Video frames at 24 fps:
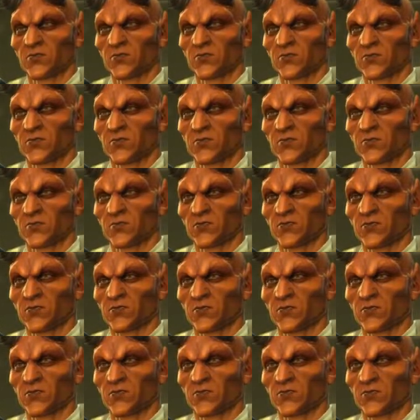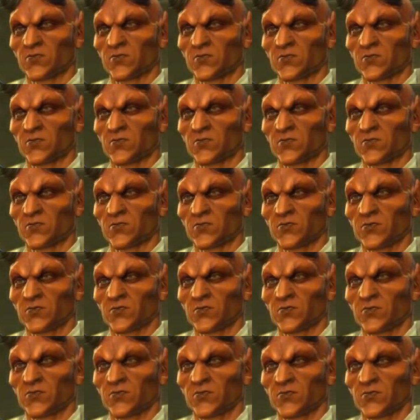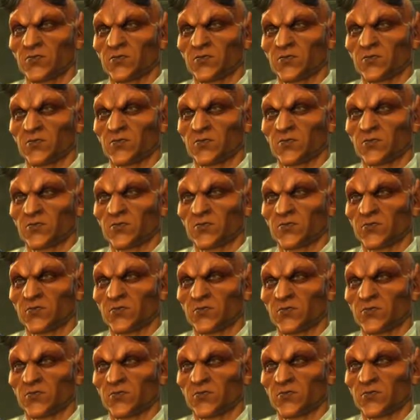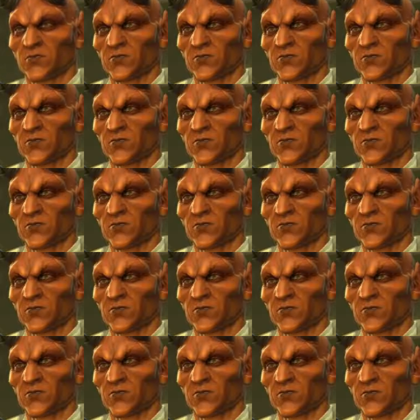[no speech]